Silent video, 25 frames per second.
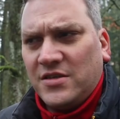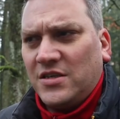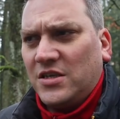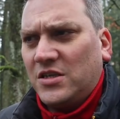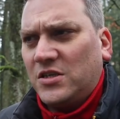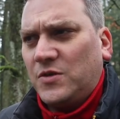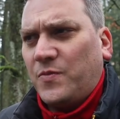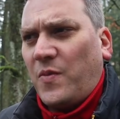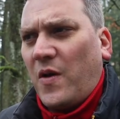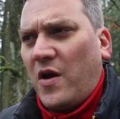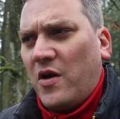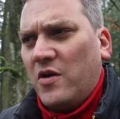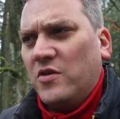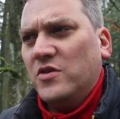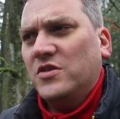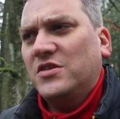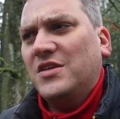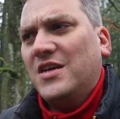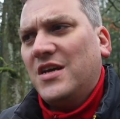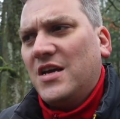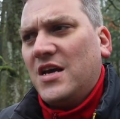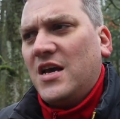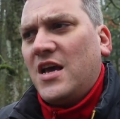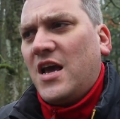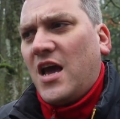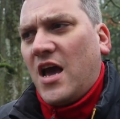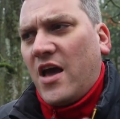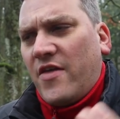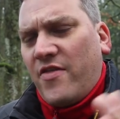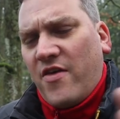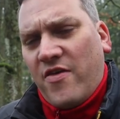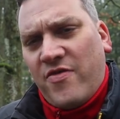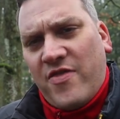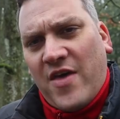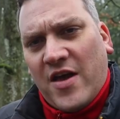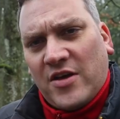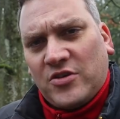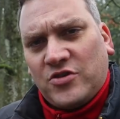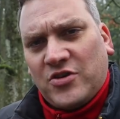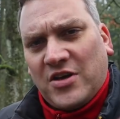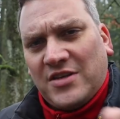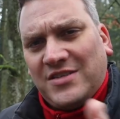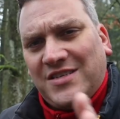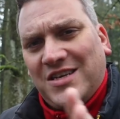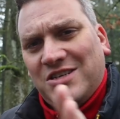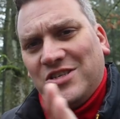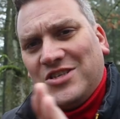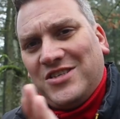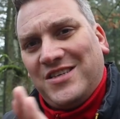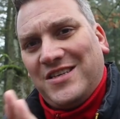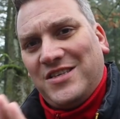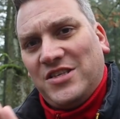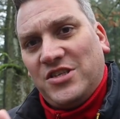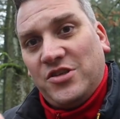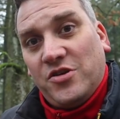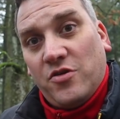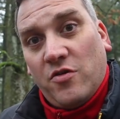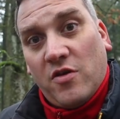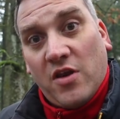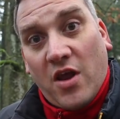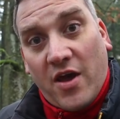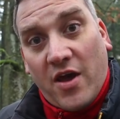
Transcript: is exposed, and then that transitions into